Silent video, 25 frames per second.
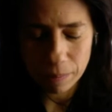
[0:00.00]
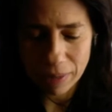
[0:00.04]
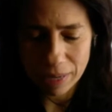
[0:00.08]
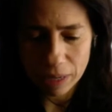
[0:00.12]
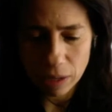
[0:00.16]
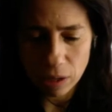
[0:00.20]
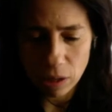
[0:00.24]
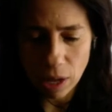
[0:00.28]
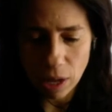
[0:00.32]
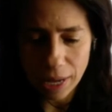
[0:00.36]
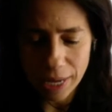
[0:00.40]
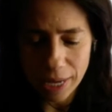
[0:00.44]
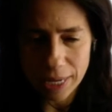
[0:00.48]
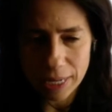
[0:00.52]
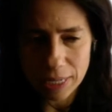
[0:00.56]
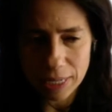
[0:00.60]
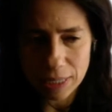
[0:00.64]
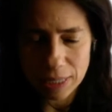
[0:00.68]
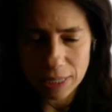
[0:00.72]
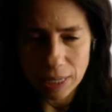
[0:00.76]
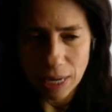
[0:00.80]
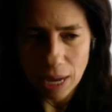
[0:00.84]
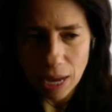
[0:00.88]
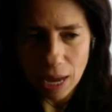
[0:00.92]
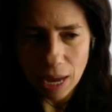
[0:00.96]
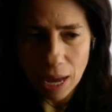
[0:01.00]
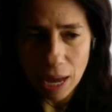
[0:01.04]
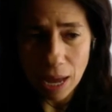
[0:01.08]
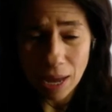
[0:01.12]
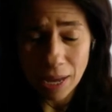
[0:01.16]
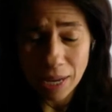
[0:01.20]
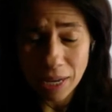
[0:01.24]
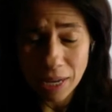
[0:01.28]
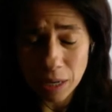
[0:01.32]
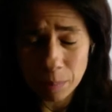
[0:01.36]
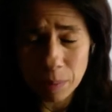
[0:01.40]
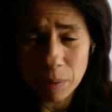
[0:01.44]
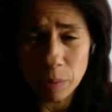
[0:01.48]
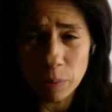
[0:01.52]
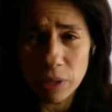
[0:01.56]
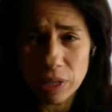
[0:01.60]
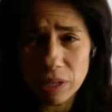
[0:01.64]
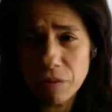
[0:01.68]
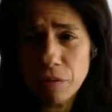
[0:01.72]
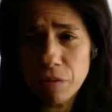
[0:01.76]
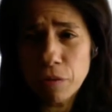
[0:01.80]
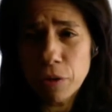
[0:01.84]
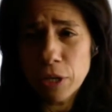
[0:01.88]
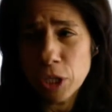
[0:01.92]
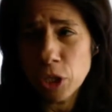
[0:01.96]
clients, it could be really
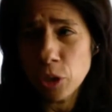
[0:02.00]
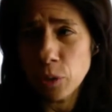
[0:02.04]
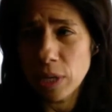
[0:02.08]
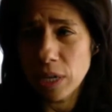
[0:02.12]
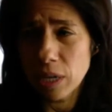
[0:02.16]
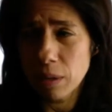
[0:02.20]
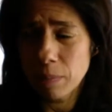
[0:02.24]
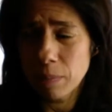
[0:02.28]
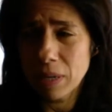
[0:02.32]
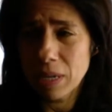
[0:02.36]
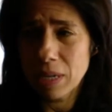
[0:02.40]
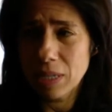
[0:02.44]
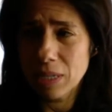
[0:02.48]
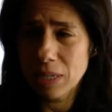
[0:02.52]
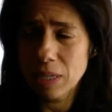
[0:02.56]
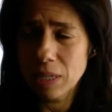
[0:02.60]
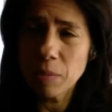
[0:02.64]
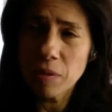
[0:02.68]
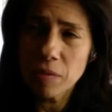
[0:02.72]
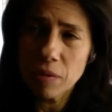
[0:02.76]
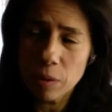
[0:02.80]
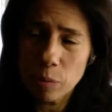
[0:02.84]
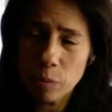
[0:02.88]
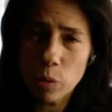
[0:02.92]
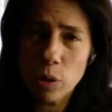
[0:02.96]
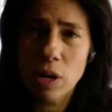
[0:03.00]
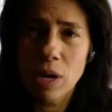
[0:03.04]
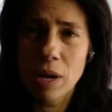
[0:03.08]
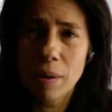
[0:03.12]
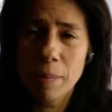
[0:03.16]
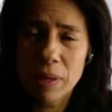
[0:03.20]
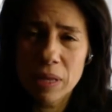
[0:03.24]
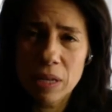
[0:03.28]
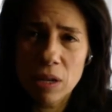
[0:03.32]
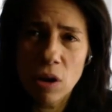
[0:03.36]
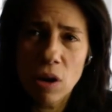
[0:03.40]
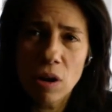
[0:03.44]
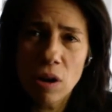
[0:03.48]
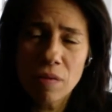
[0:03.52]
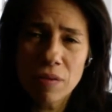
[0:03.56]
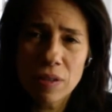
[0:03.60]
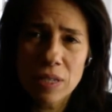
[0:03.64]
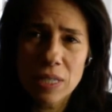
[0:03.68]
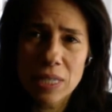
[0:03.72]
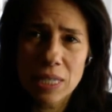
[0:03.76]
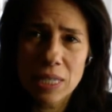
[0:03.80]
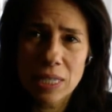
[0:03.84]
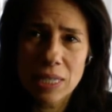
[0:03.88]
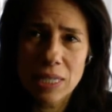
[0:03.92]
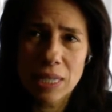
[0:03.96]
frustrating, because some of them will come in the
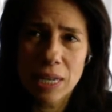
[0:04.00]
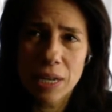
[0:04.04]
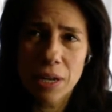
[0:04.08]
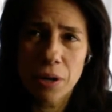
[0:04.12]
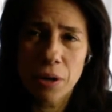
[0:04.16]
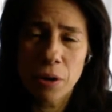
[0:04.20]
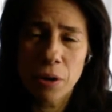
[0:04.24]
office and say,